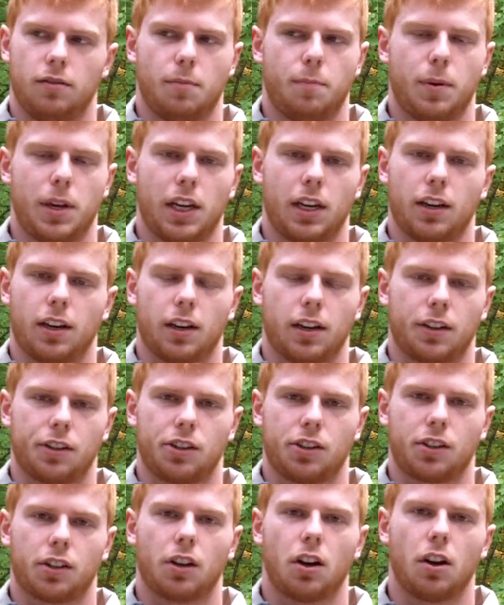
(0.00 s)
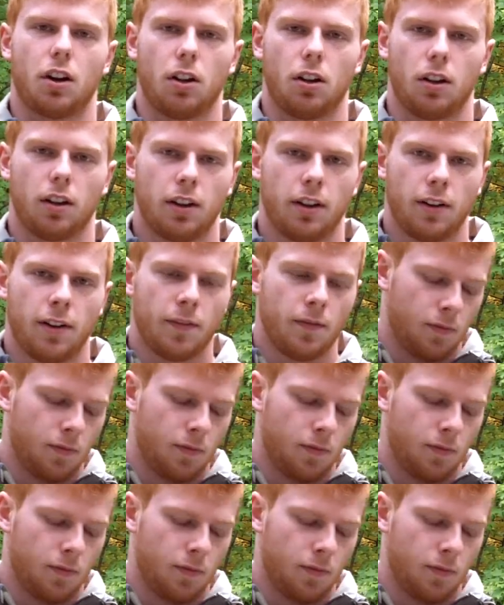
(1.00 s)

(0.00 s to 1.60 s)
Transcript: the big kind of skull.